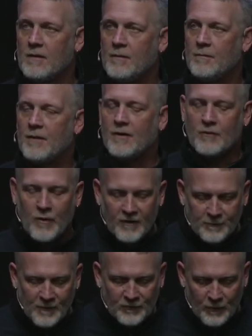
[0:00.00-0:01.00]
Because
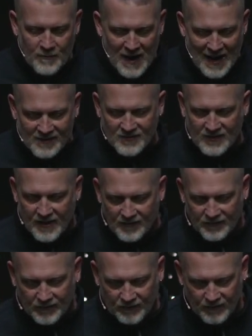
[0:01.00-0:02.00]
Christmas reminds
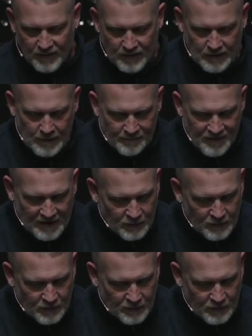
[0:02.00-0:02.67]
us that the